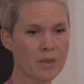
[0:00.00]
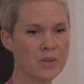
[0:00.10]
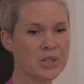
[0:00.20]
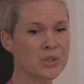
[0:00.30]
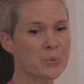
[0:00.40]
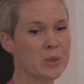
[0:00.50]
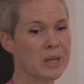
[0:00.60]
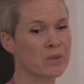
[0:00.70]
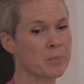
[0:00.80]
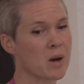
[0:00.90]
The children were
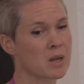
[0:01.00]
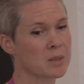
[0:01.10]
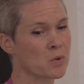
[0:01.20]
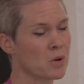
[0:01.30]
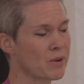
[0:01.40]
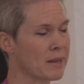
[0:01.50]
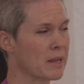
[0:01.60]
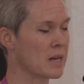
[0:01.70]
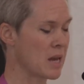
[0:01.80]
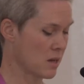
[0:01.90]
given a passport around
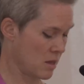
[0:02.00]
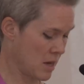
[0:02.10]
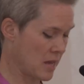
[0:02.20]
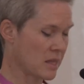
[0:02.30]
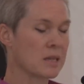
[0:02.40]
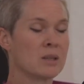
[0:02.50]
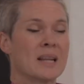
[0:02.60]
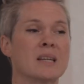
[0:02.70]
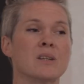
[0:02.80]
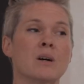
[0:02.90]
their neck, and they had a little
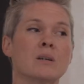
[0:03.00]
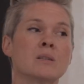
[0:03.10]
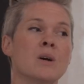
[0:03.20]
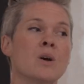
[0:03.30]
lanyard